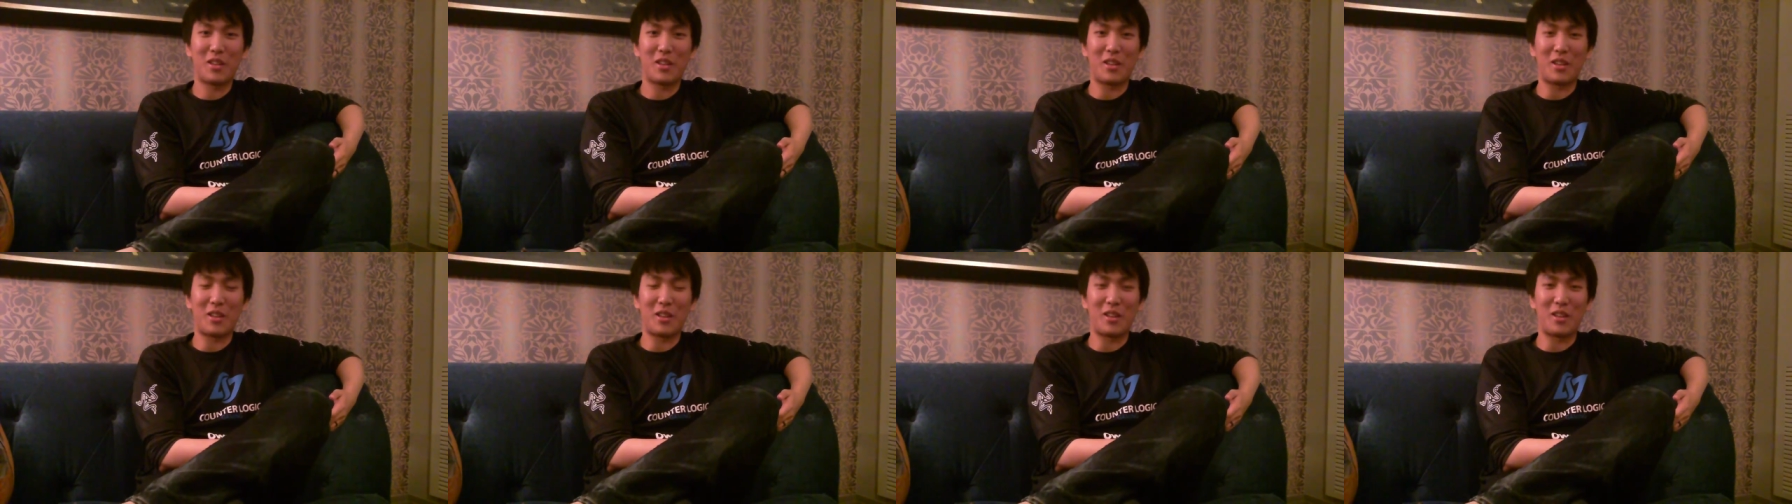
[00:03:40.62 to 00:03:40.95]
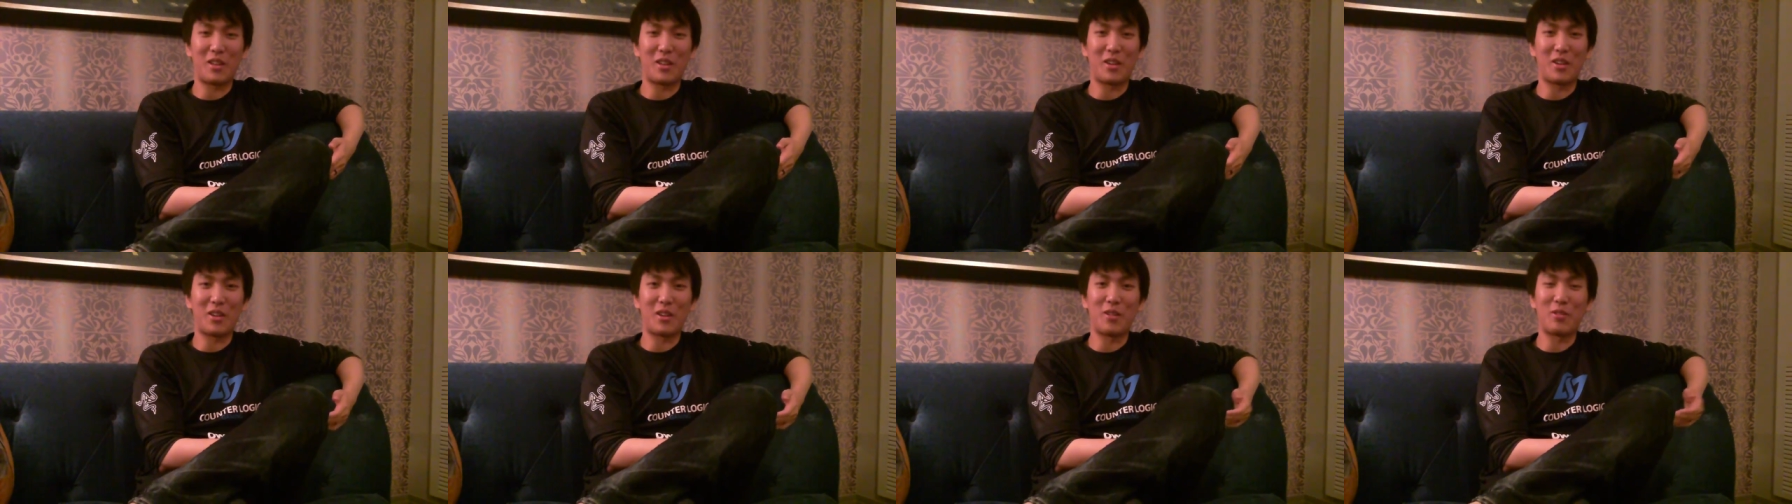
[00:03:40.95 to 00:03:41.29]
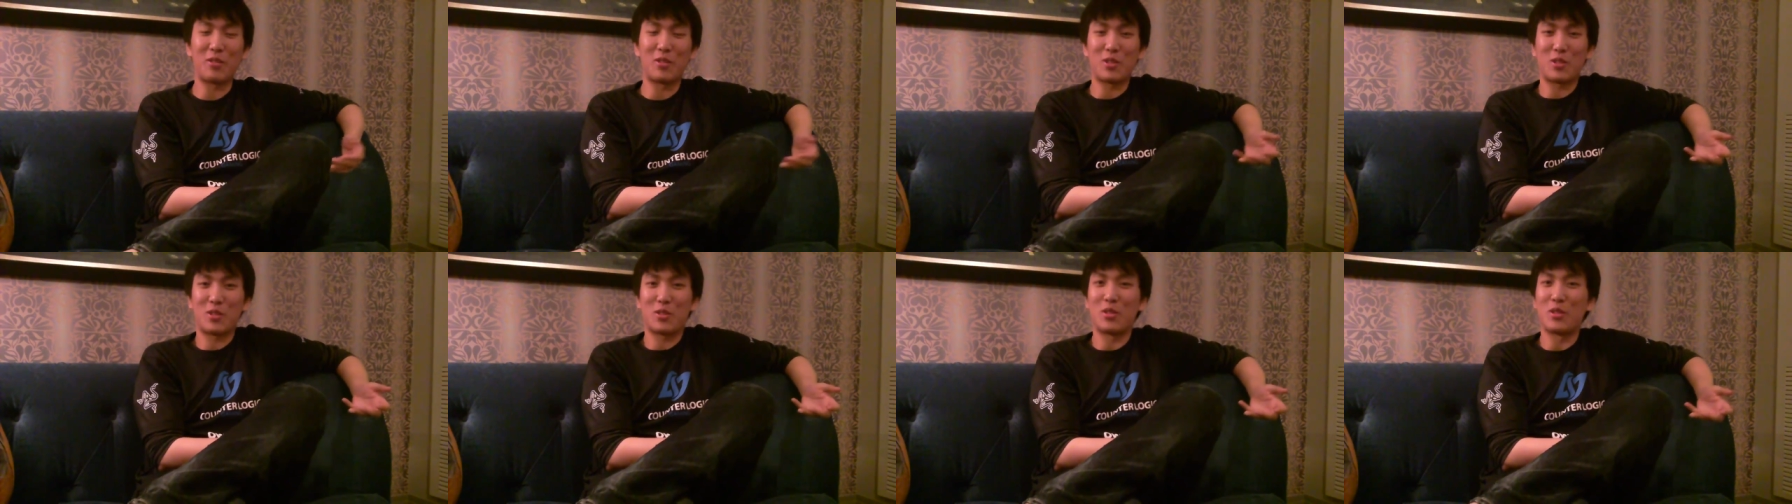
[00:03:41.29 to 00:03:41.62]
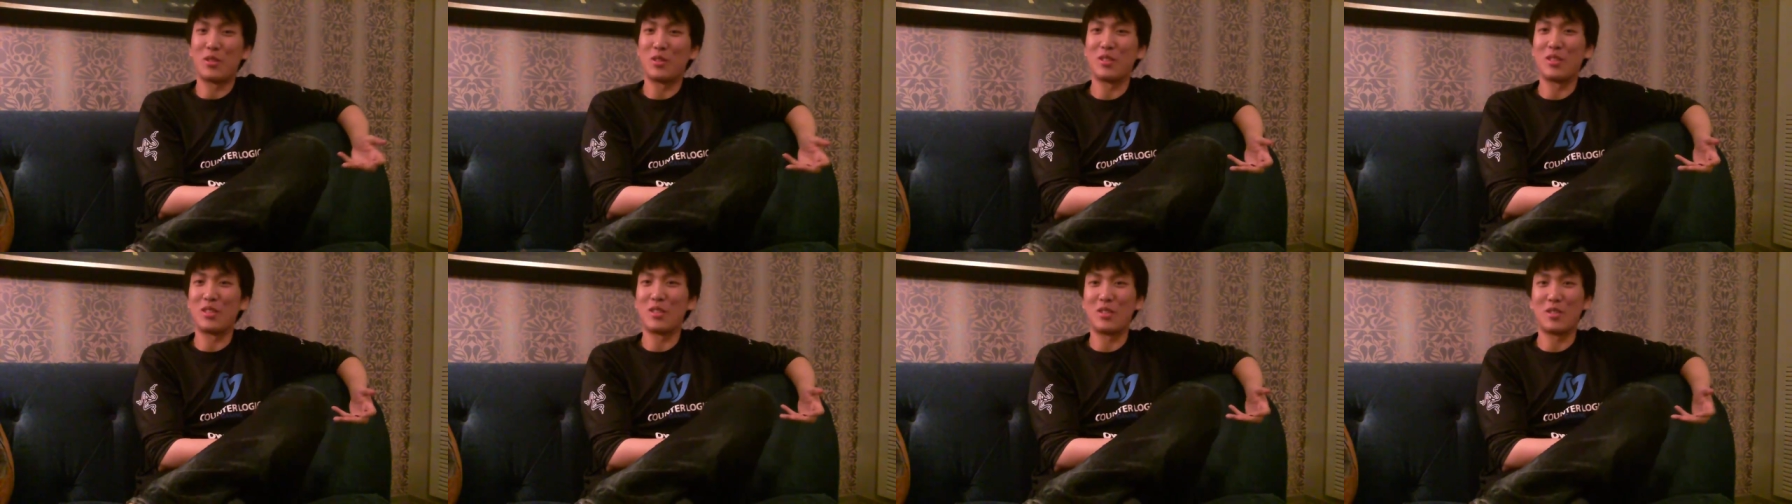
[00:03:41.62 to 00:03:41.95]
And I don't have any
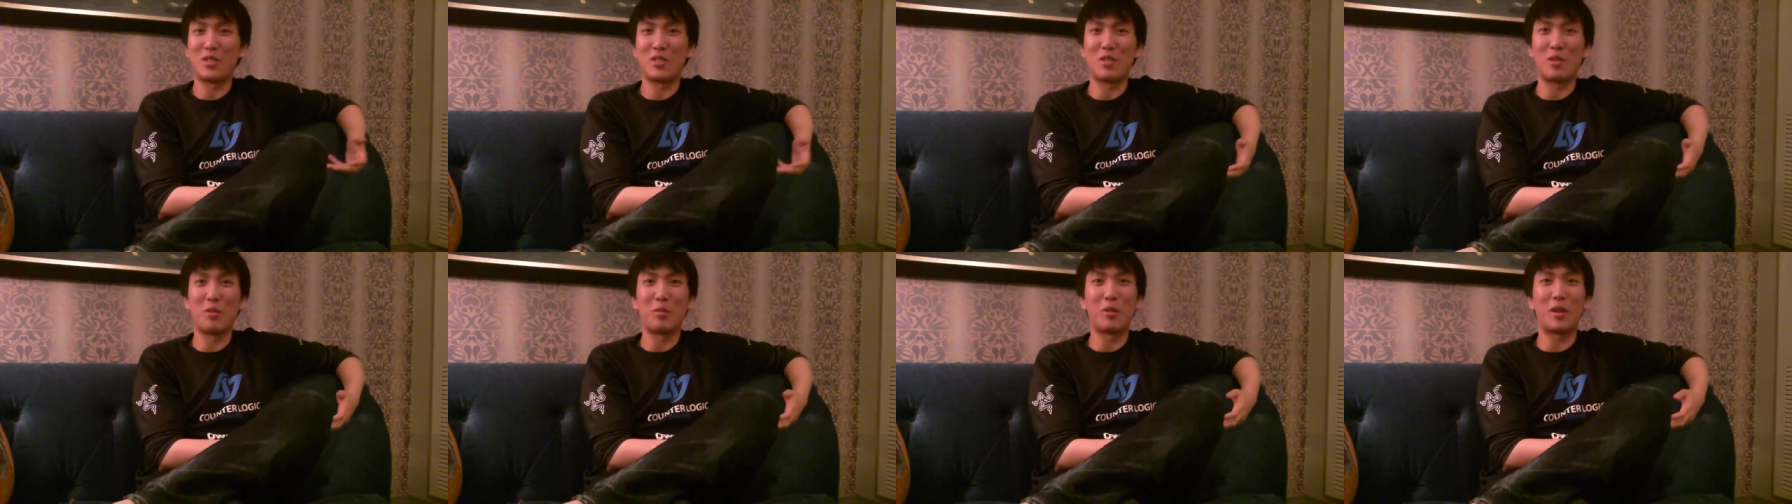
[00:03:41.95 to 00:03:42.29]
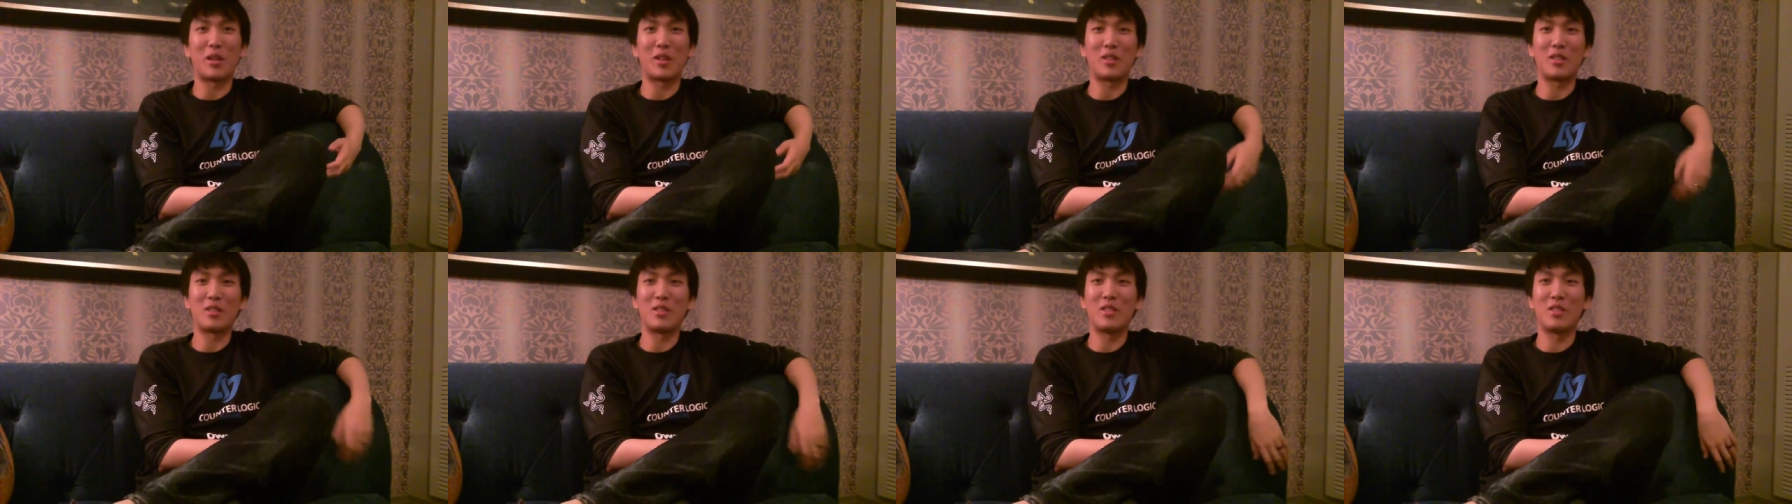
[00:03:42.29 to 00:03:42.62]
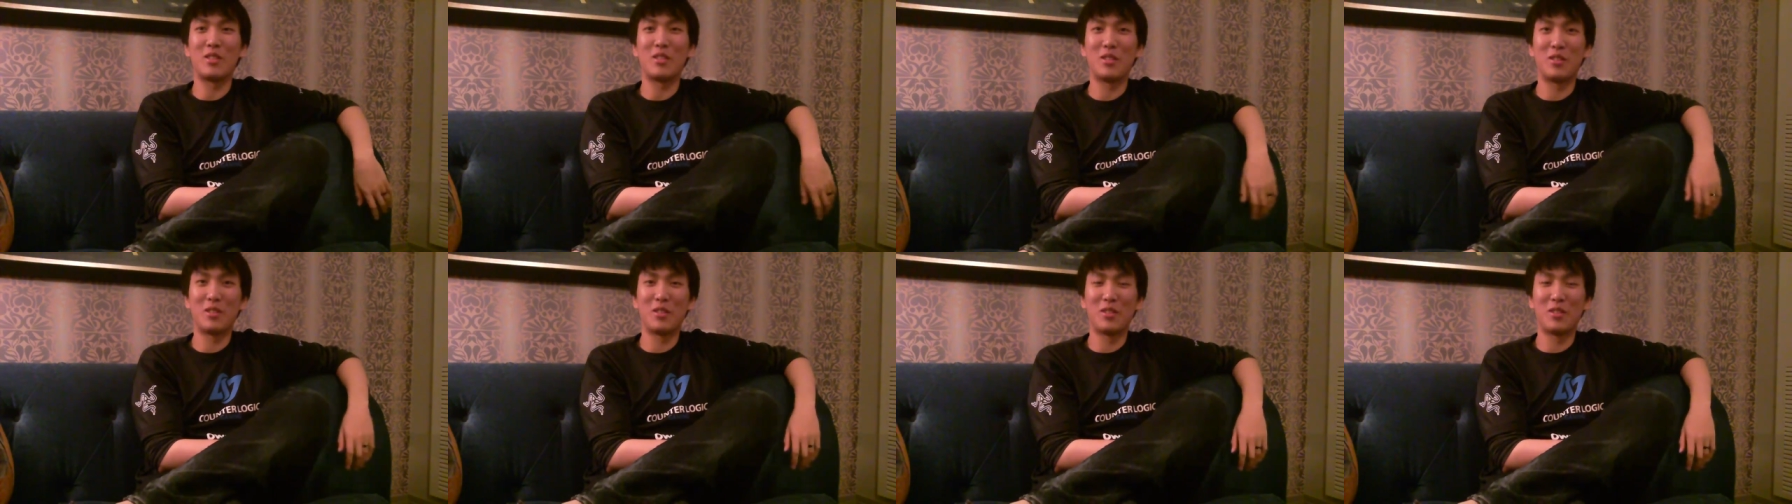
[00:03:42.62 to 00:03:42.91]
excuses. I just don't practice.